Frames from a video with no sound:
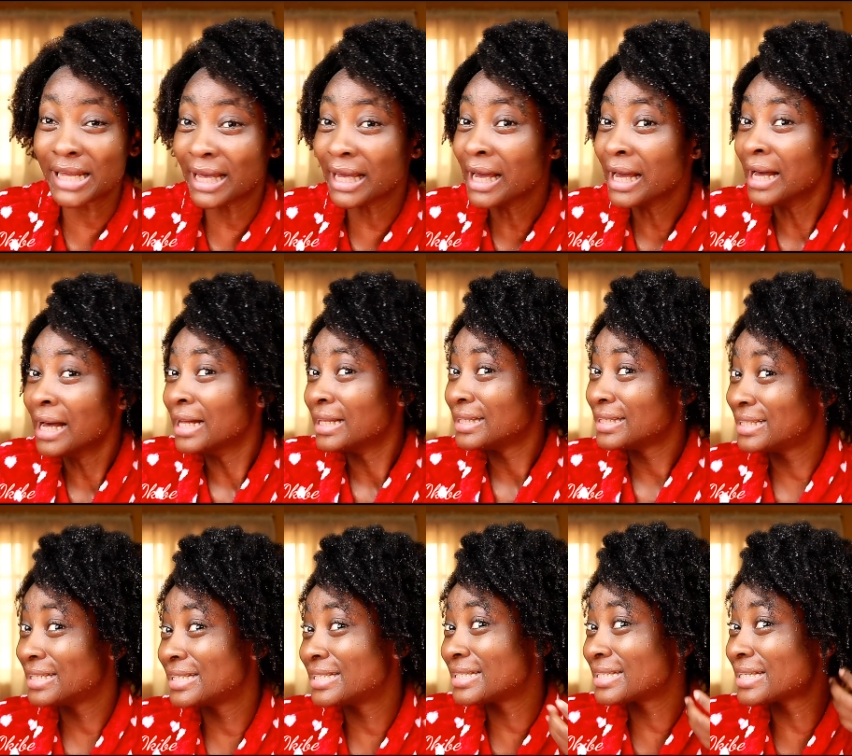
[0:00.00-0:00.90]
Like
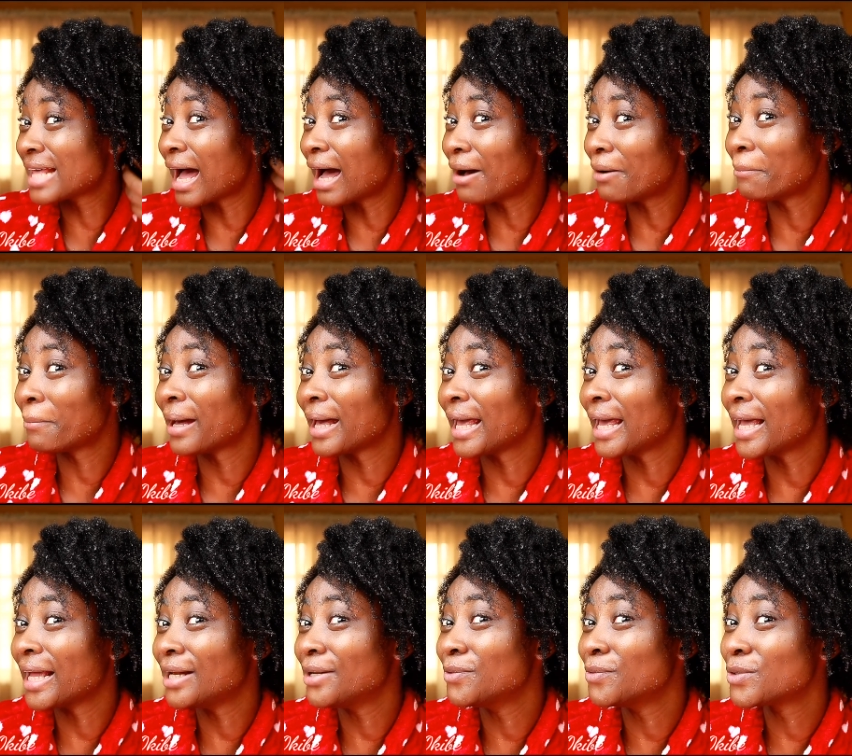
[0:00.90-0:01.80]
this is how my
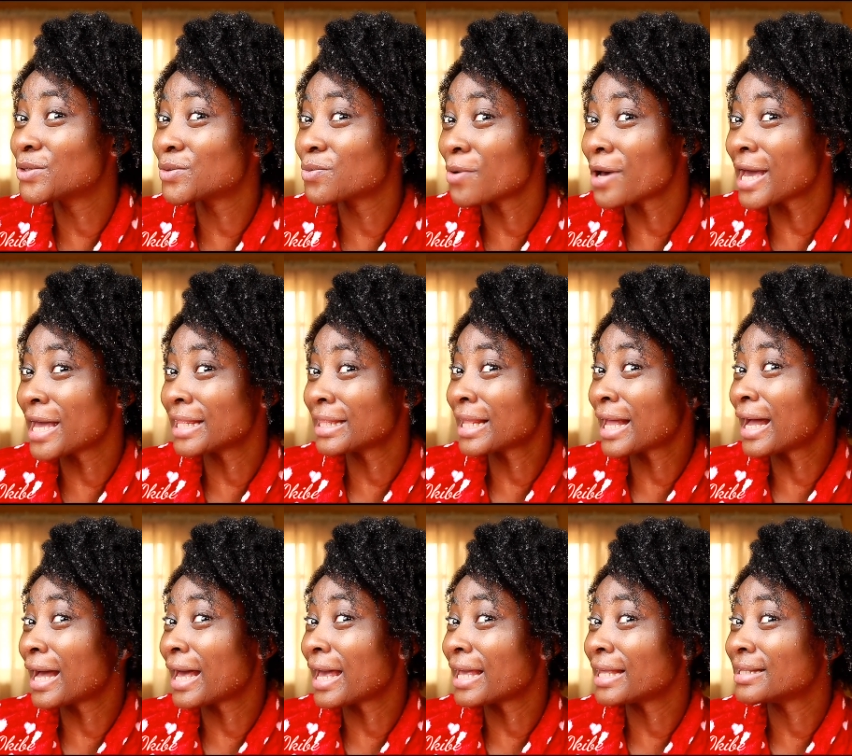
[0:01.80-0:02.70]
hair looks when
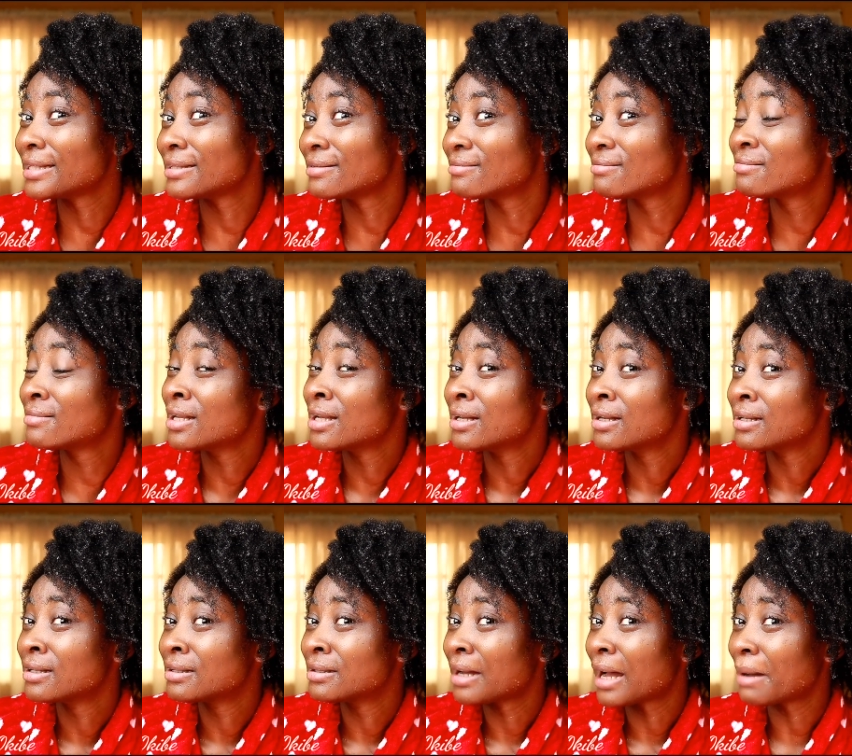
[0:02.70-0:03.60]

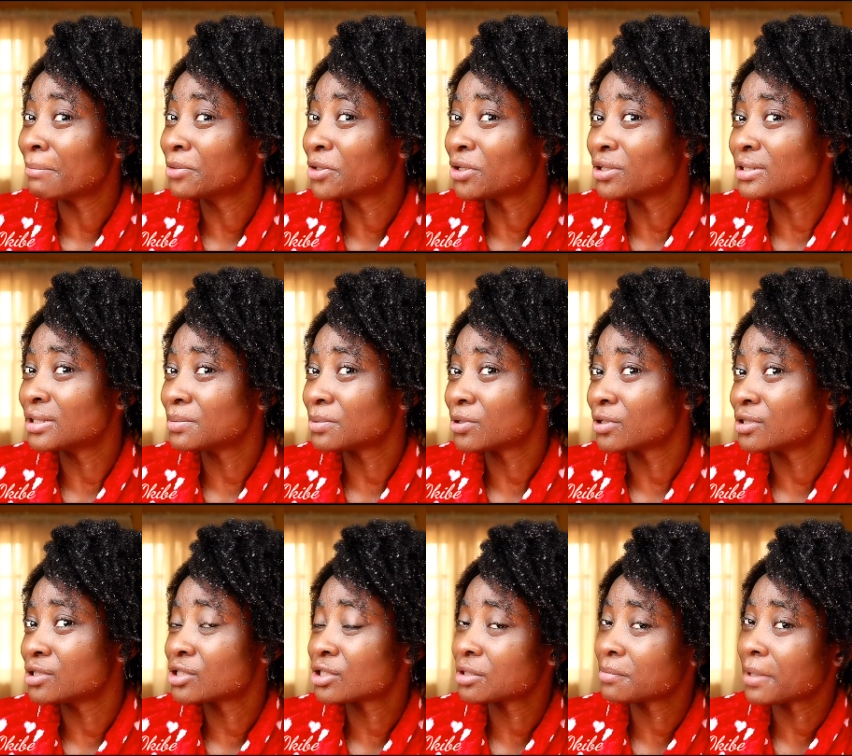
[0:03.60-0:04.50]
I'm done deep
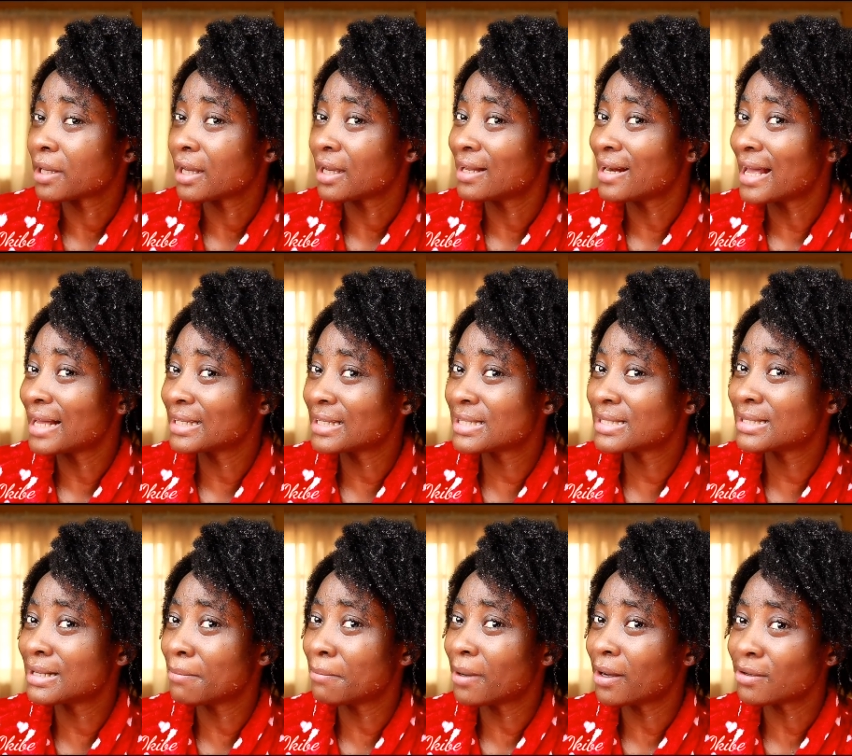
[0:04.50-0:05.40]
conditioning my hair. Like this
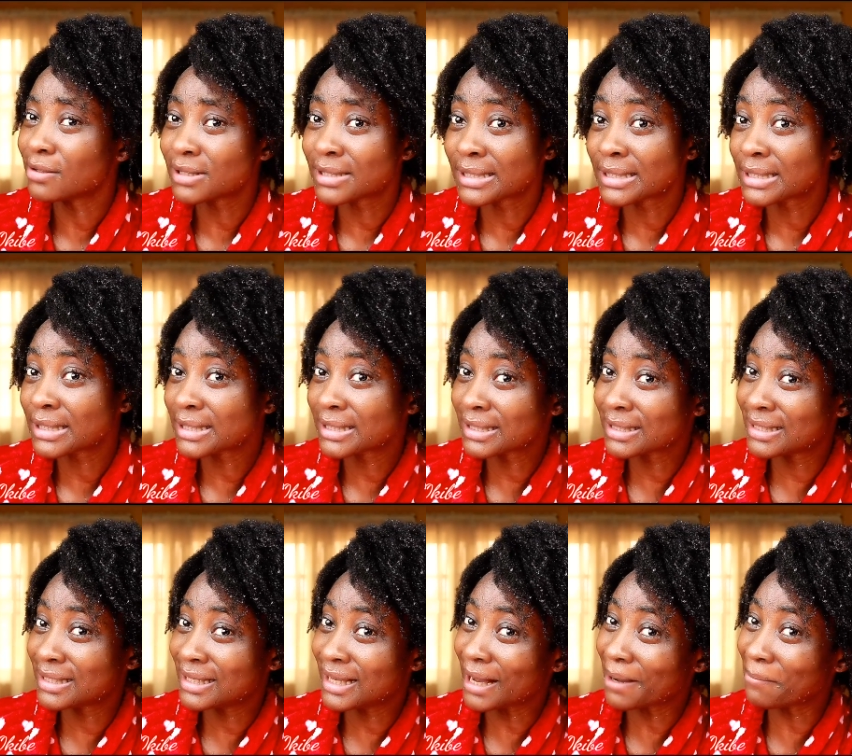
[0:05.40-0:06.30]
is about
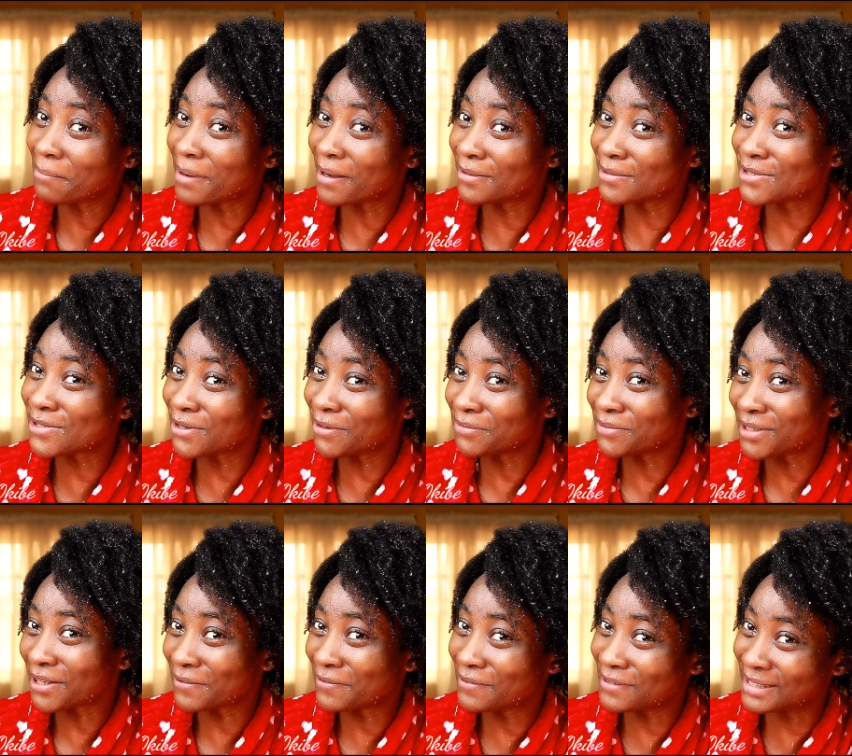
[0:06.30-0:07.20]
the amount
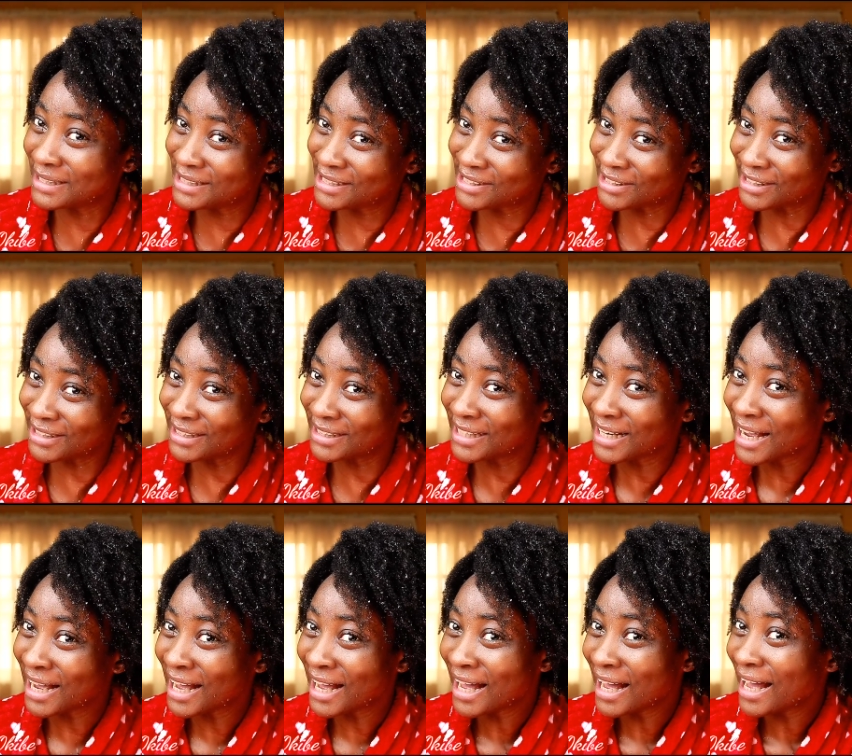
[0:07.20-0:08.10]
of definition
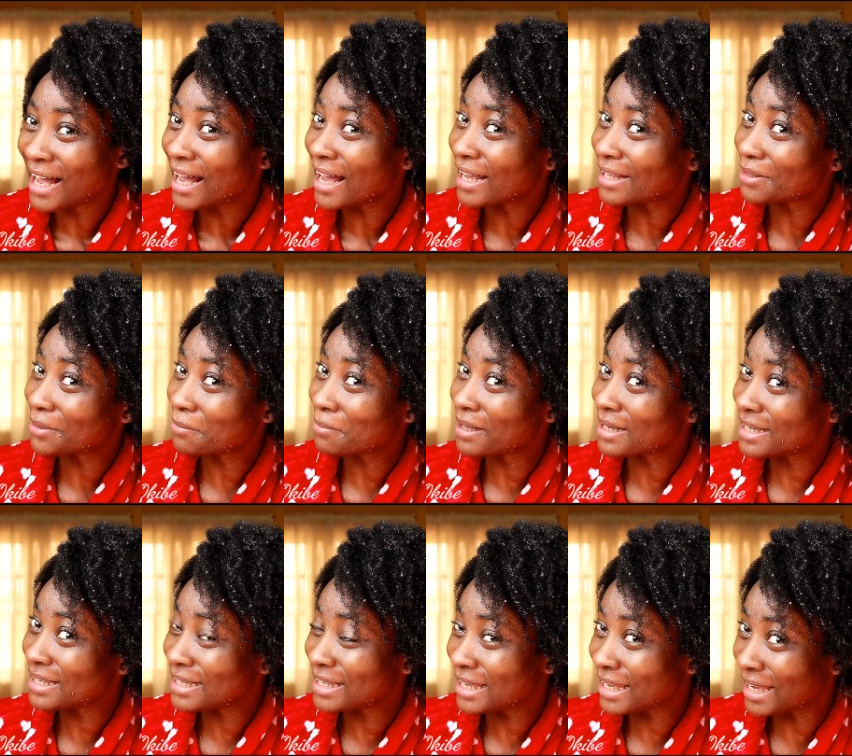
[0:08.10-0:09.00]
I
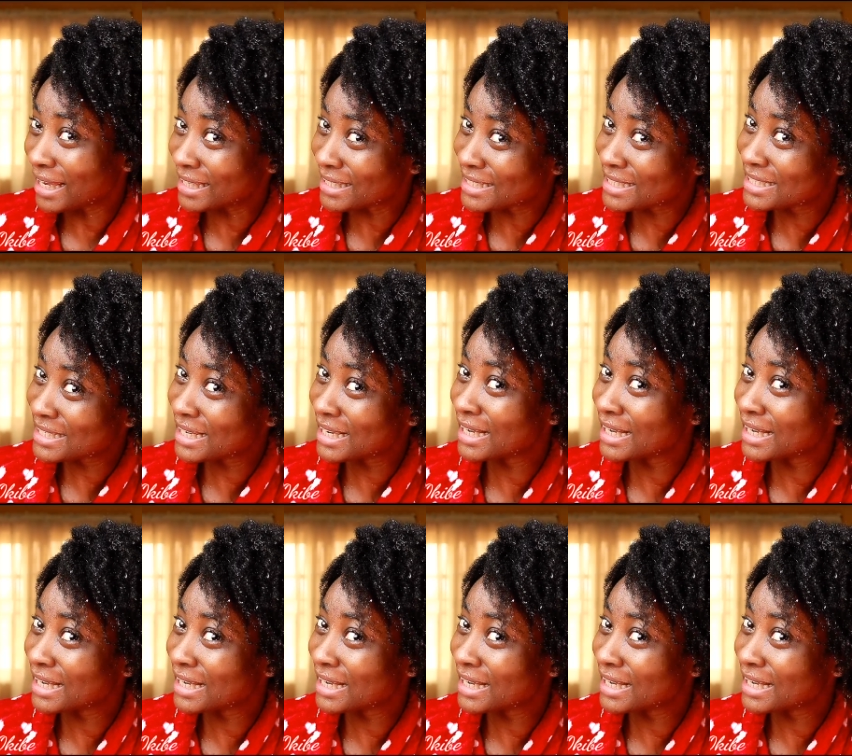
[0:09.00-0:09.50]
normally get.